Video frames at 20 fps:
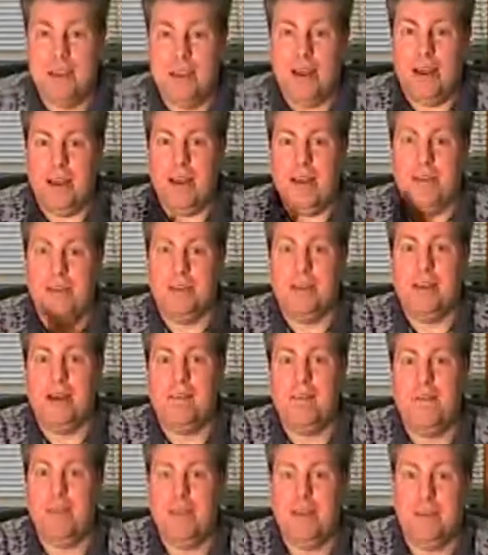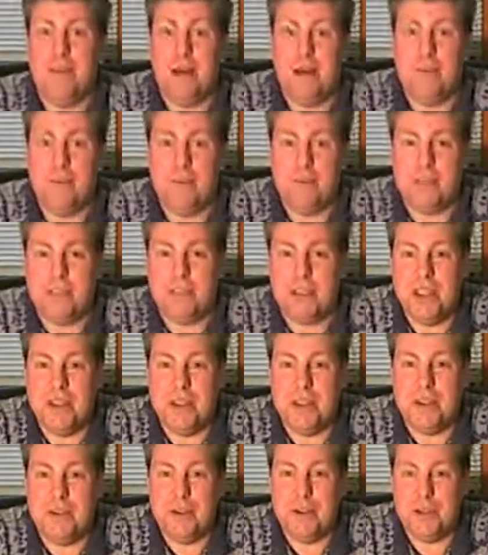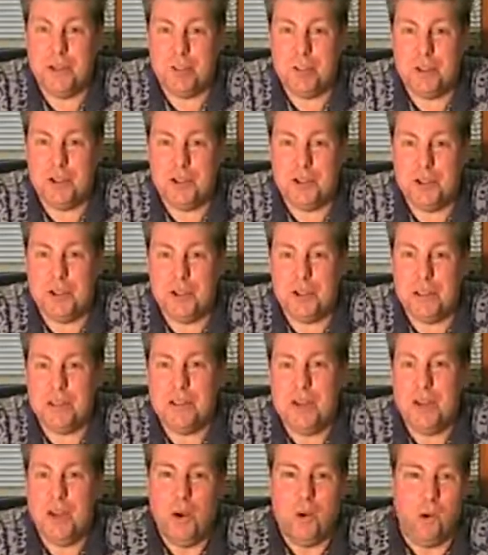and you'll become a free member of the site here and get a bunch of goodies.